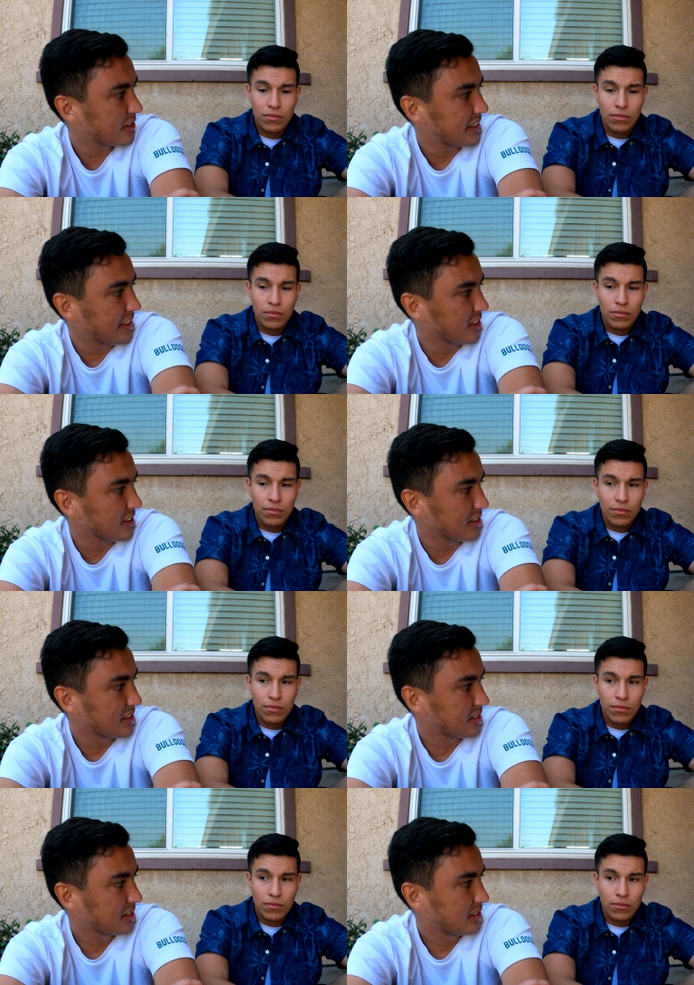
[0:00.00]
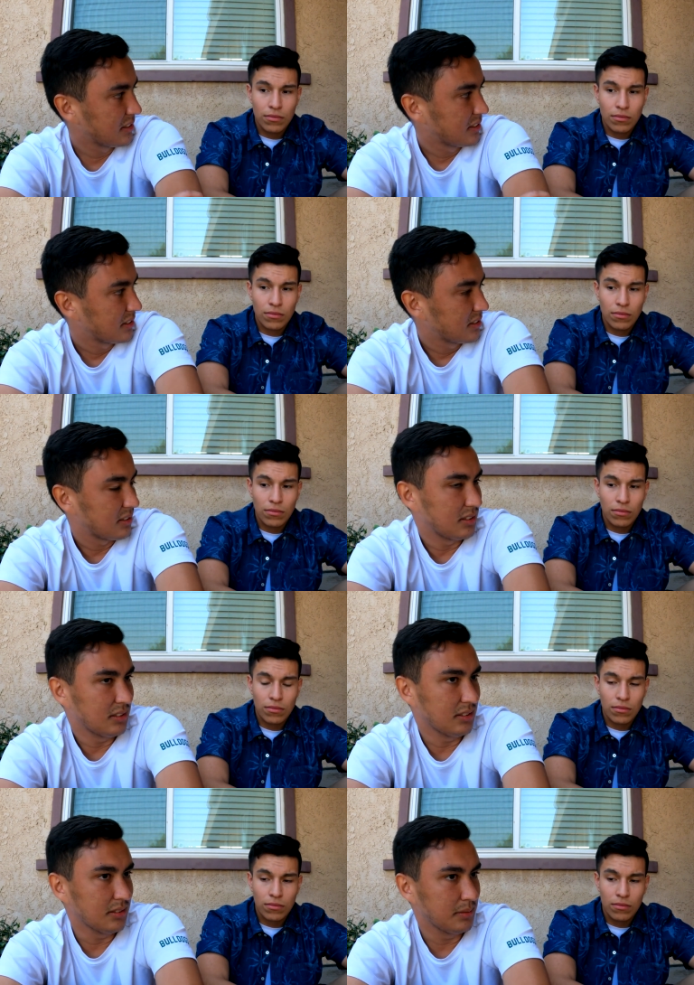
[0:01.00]
Speaker 1: during your
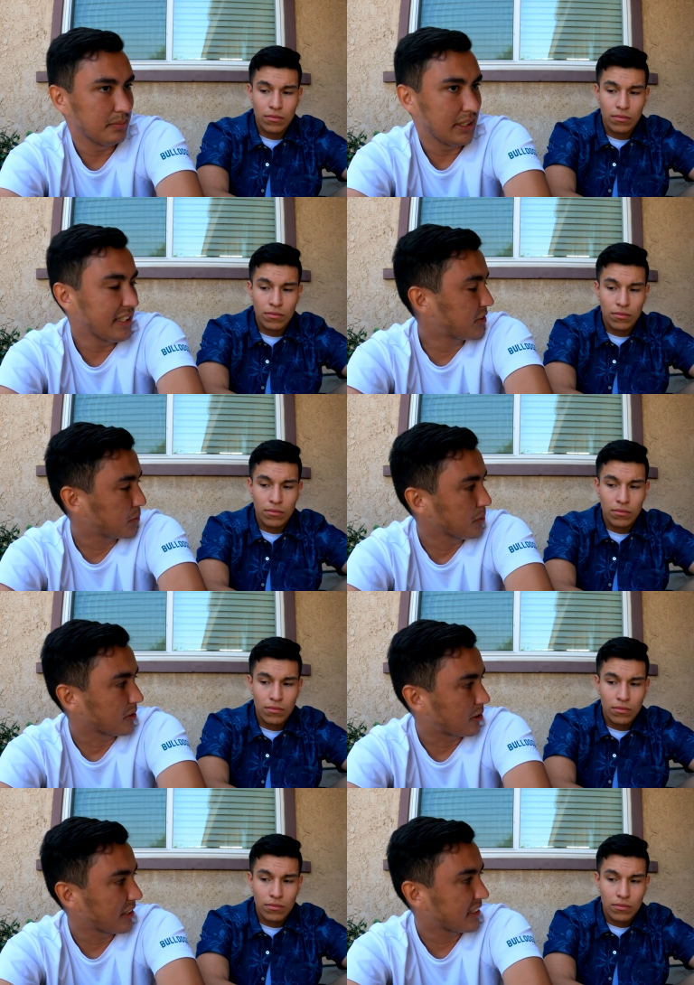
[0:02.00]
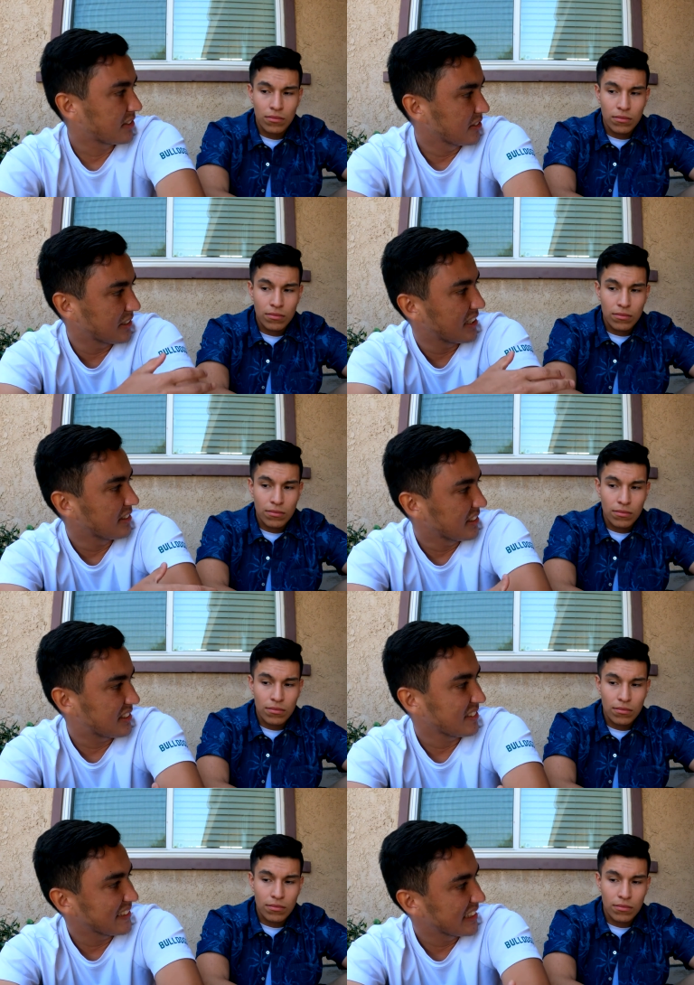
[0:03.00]
um, A school, correct? Not
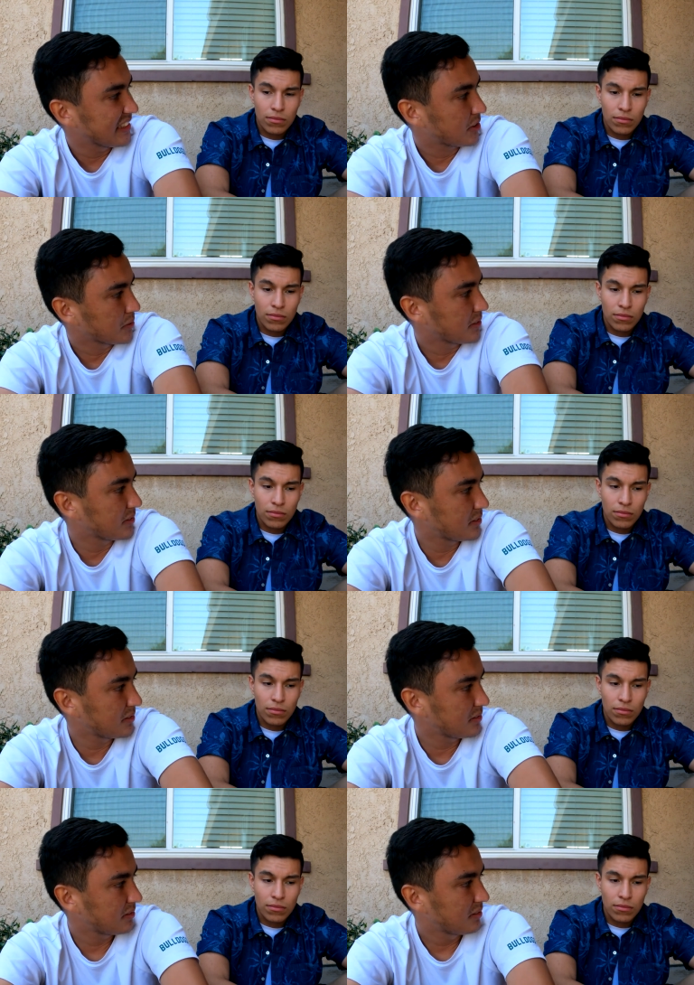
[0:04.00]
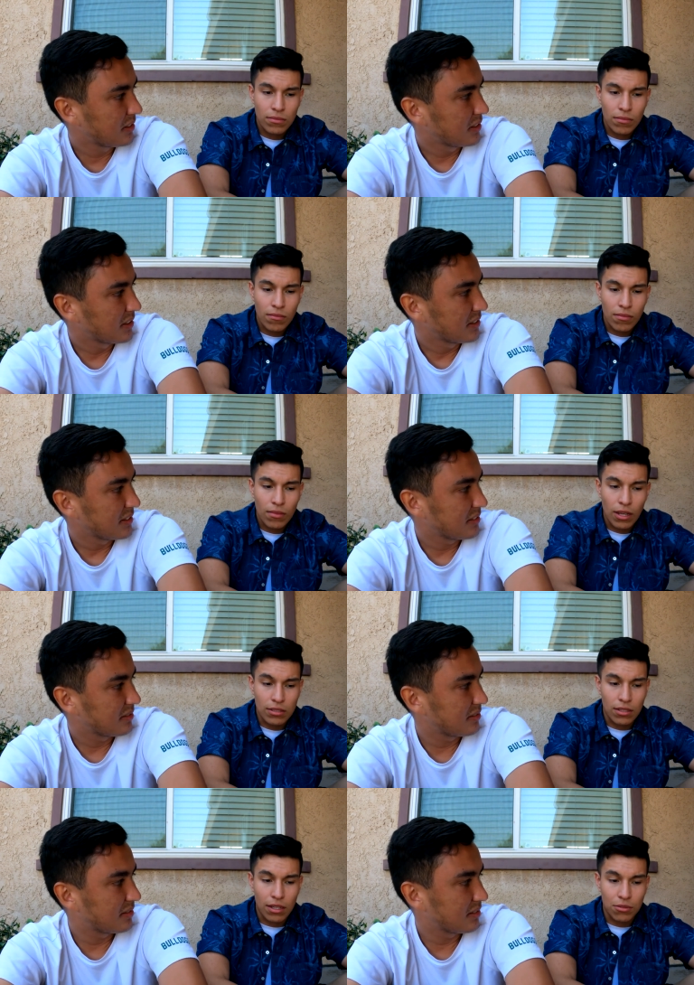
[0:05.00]
necessarily A school?
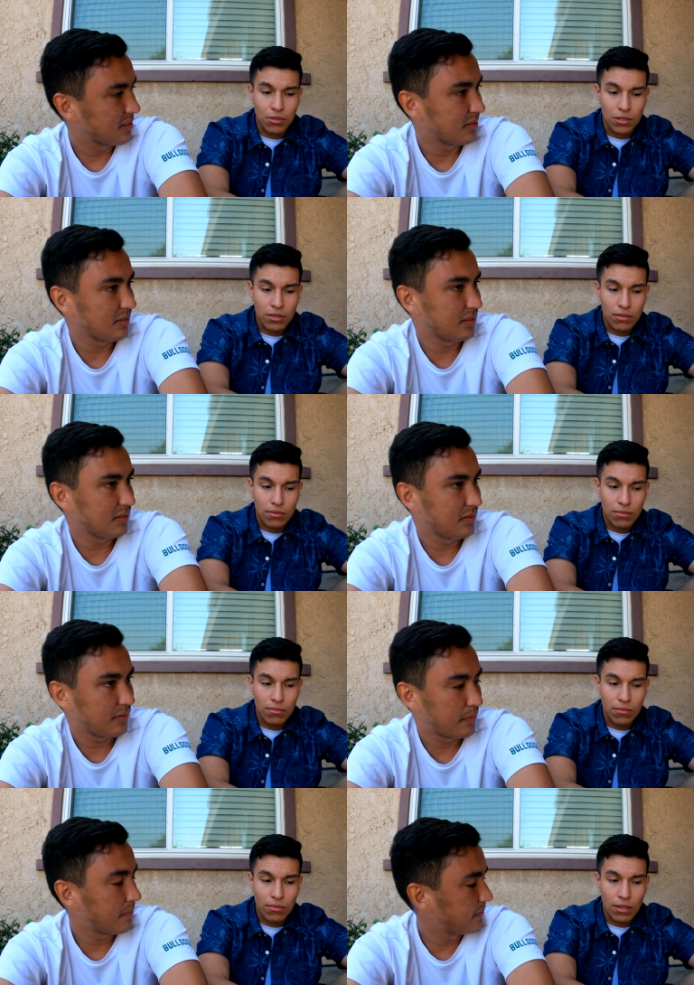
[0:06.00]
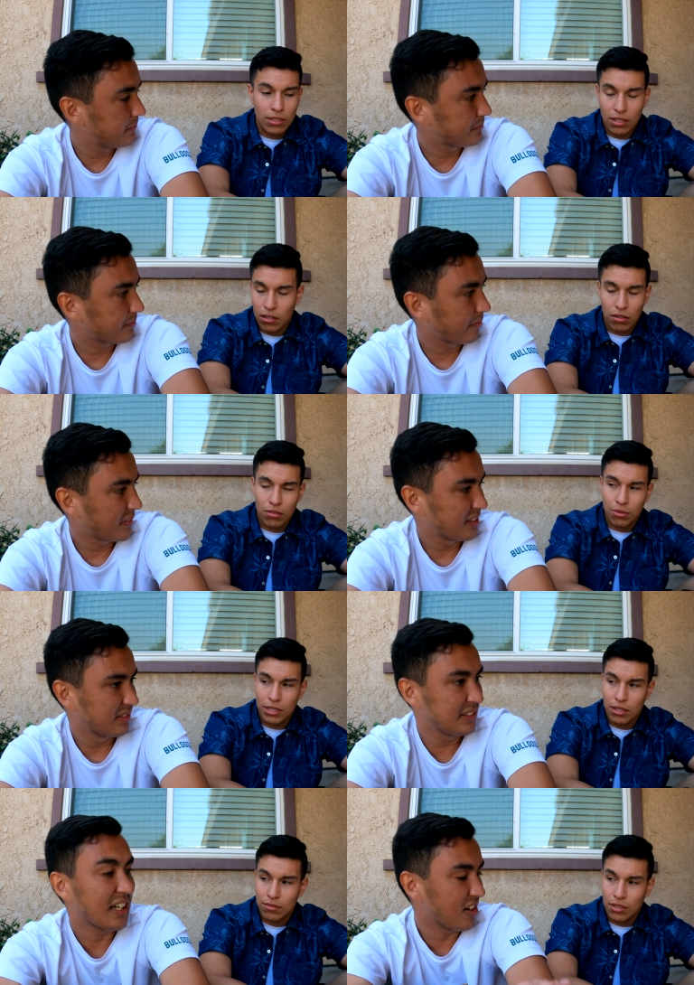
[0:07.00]
Speaker 2: As in, like, just things that all the
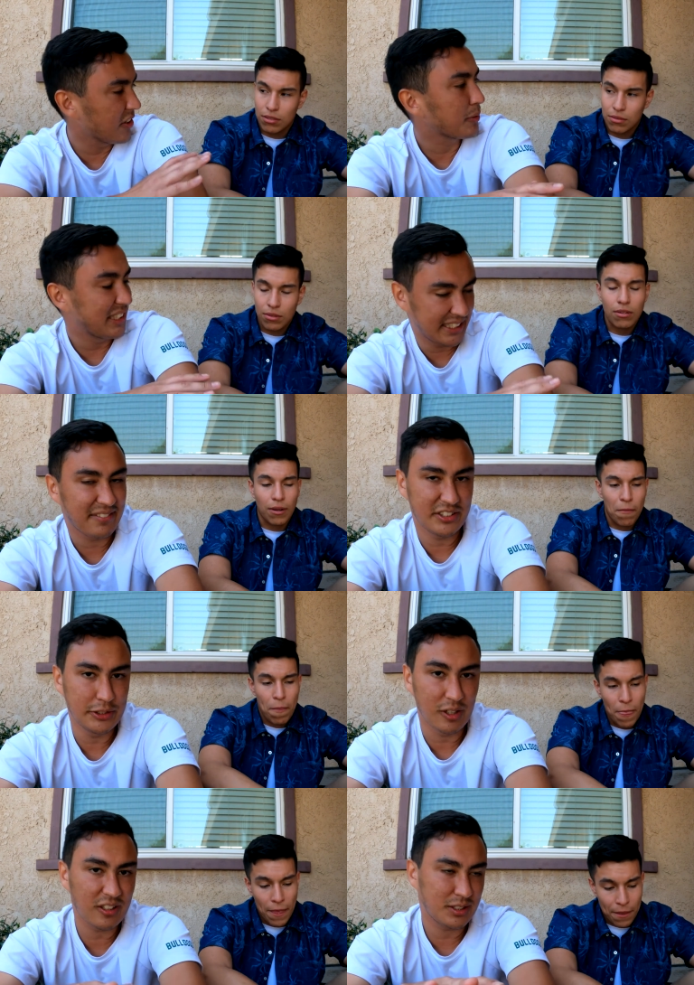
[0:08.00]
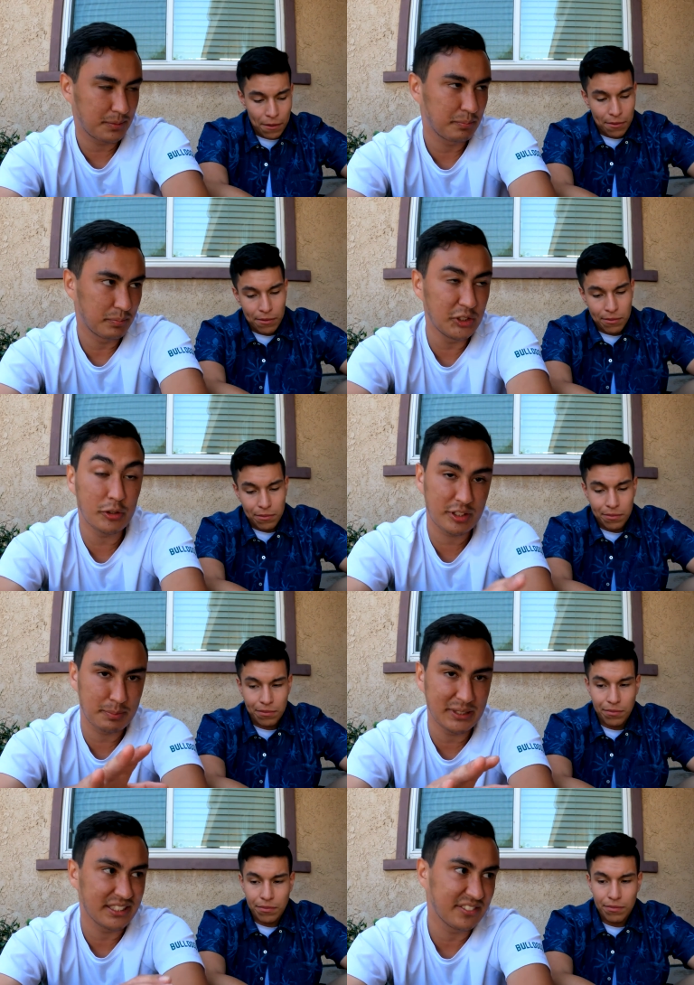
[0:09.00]
rates. yeah,
Speaker 1: all the rates have to do. All nuke
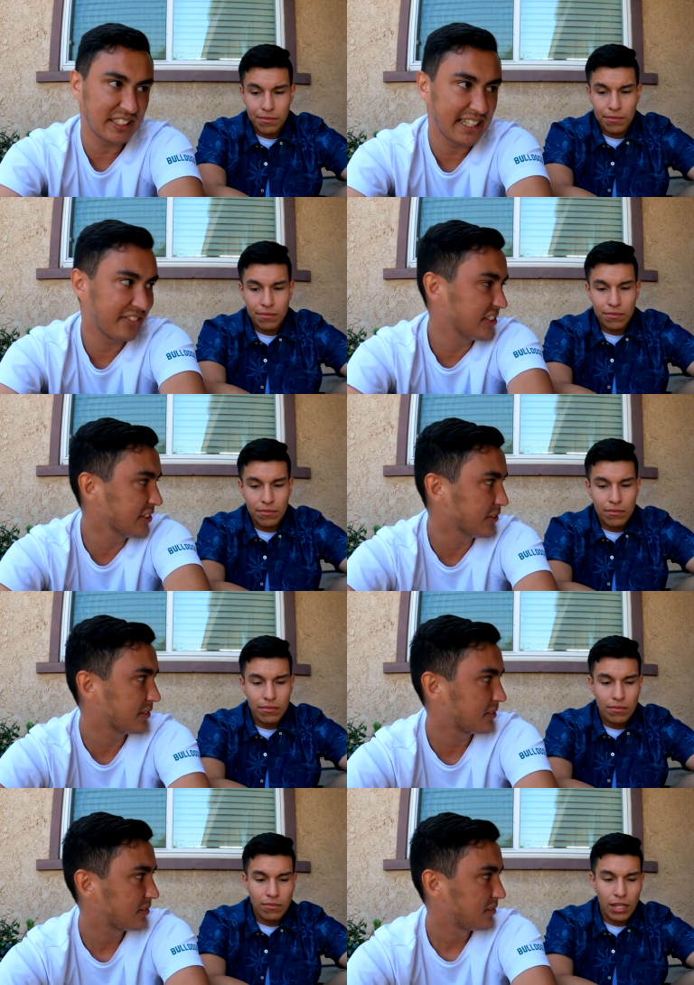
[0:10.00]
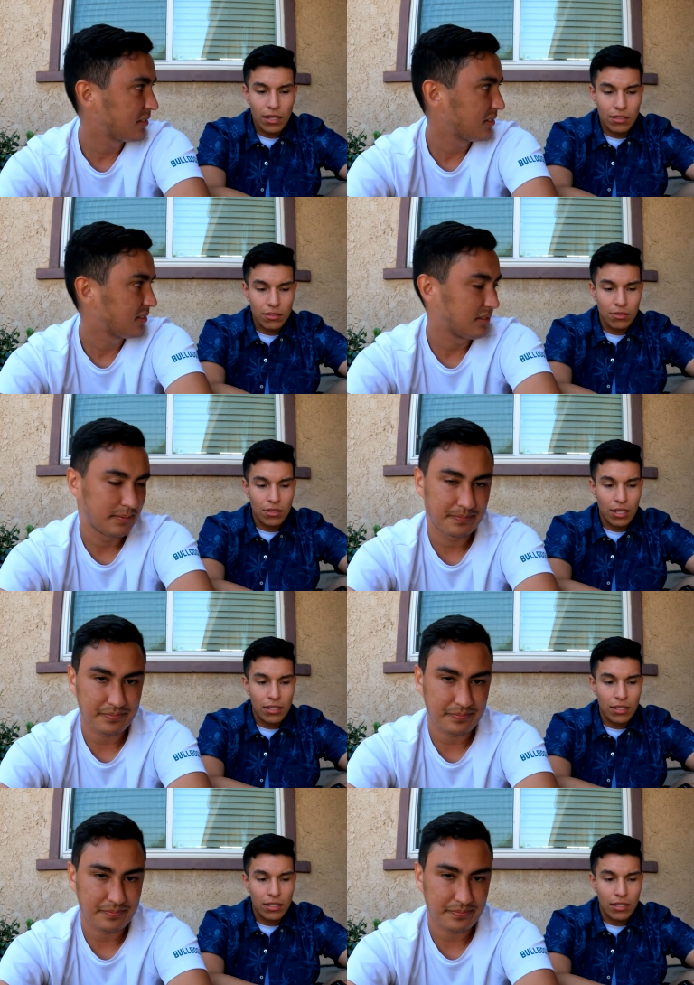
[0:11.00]
specific have to do.
Speaker 2: Yeah, so it's